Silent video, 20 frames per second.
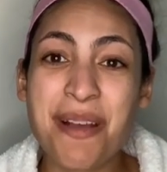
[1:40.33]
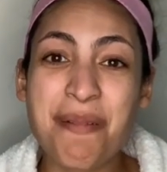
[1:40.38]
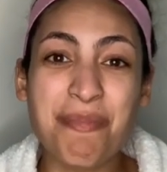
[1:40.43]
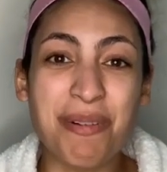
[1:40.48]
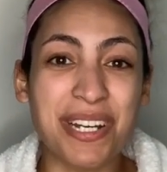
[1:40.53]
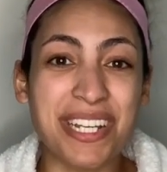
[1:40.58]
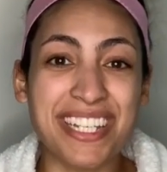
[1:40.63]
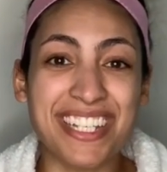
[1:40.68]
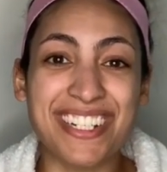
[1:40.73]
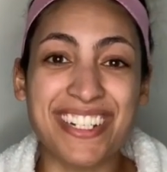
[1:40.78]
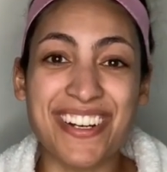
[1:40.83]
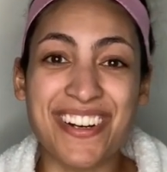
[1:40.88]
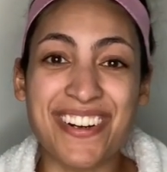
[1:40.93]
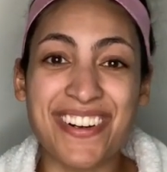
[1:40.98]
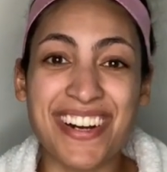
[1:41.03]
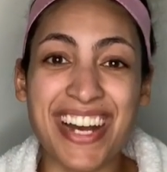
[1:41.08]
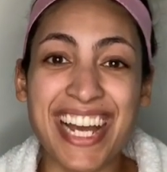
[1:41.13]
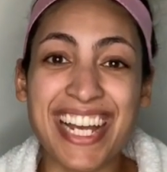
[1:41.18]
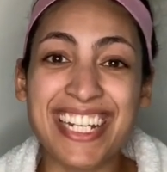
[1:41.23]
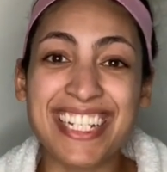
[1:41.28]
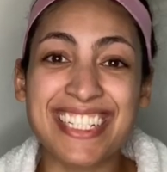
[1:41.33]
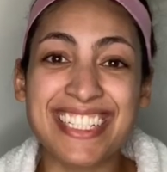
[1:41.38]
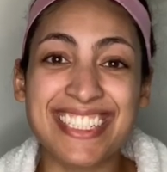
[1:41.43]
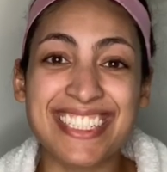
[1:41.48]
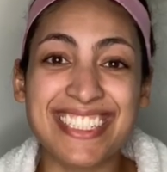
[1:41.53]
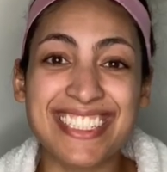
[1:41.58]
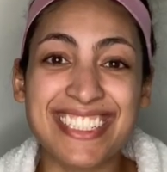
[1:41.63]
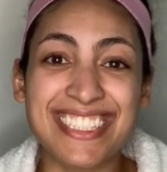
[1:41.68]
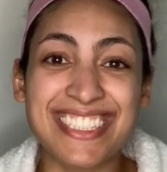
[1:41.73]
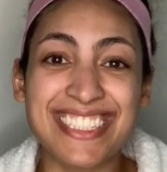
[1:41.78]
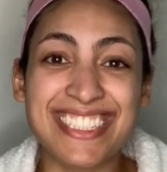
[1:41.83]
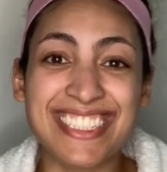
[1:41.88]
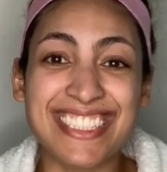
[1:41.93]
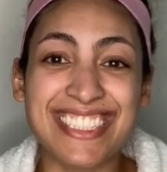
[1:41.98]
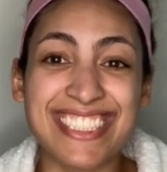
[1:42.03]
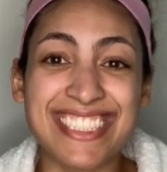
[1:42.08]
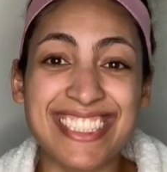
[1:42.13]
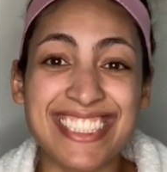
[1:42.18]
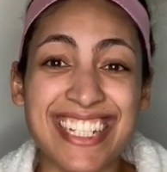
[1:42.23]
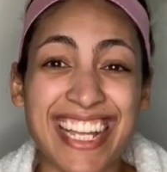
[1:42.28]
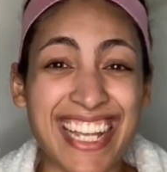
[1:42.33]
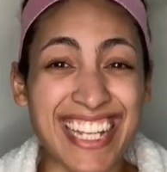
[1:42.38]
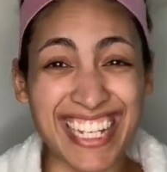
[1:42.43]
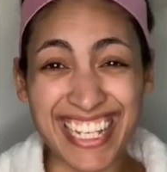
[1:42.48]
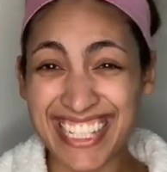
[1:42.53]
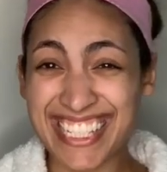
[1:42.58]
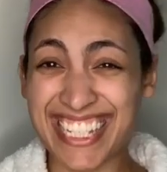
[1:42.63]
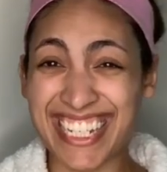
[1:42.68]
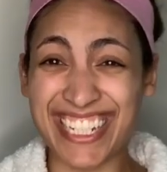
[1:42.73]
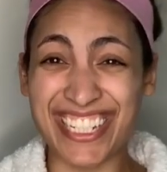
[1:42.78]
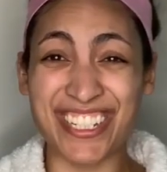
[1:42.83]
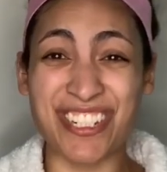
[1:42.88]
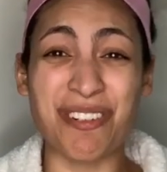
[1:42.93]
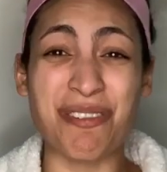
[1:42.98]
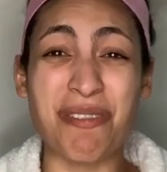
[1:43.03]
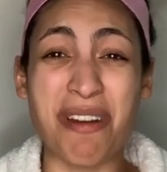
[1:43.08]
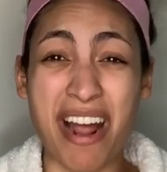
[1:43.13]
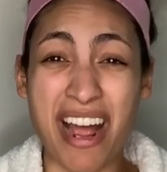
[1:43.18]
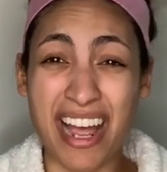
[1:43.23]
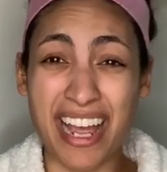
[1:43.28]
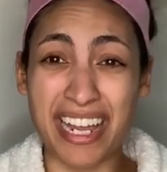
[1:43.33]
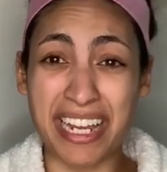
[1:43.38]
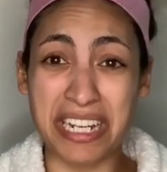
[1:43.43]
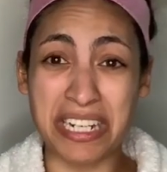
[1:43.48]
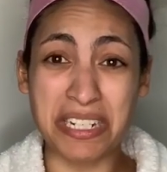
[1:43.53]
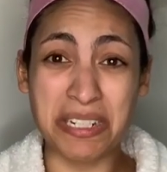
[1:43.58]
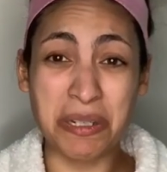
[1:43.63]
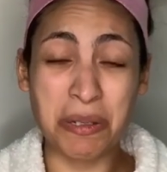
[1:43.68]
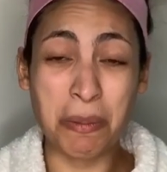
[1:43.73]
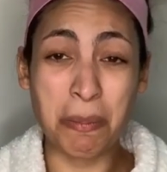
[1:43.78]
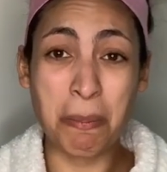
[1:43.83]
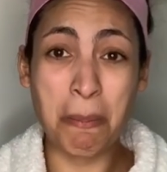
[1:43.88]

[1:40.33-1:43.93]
But you know, I guess I tried.